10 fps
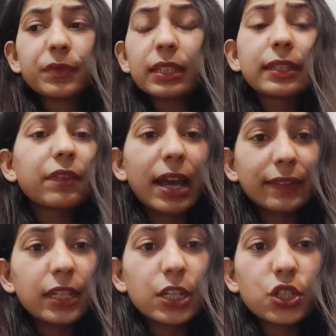Then
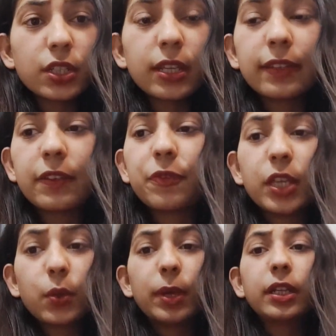vaccination is a
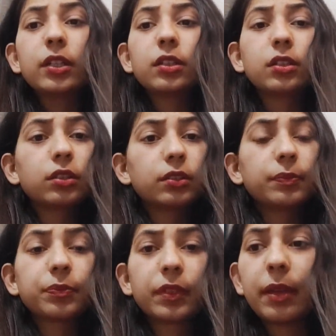frequent
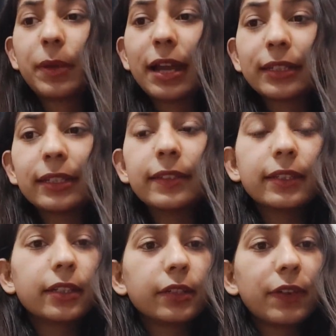practice,
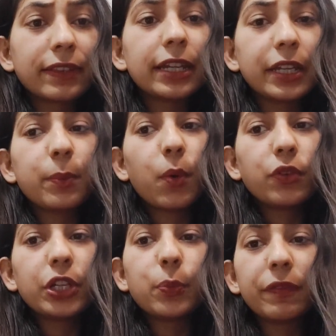vaccinating
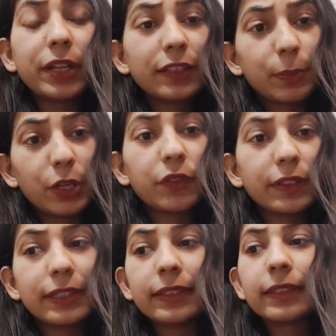poultry to prevent the spread of
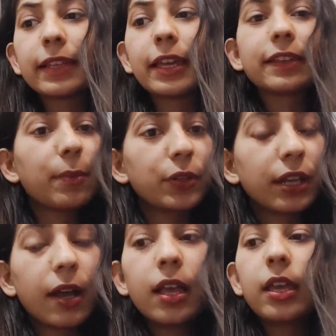diseases like
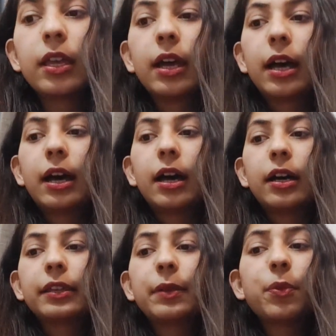Salmonella.
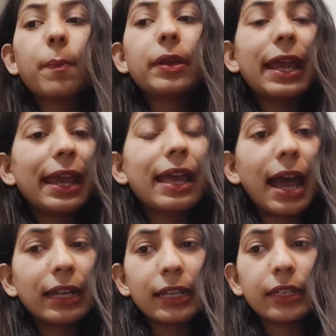Then proper egg
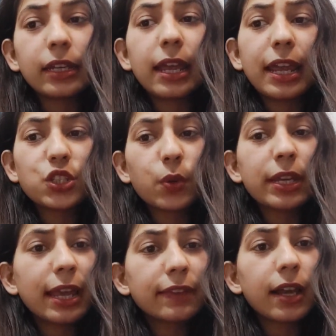handling,
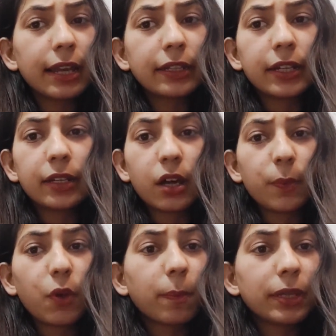ensuring eggs are collected
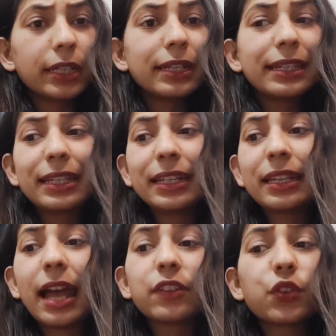properly,
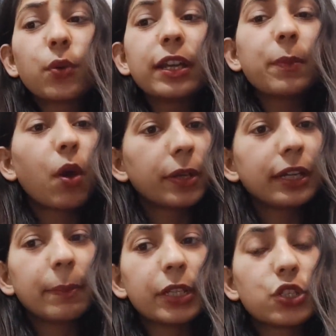cleaned and stored at appropriate
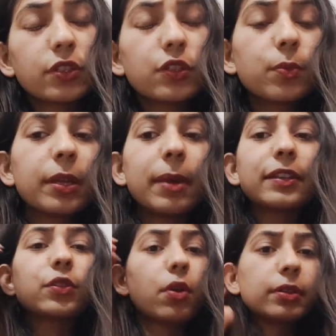temperatures to
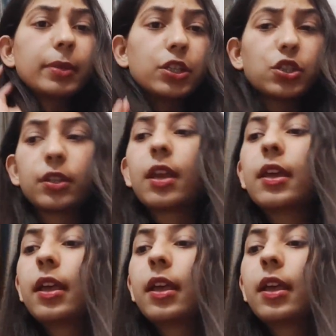minimize contamination.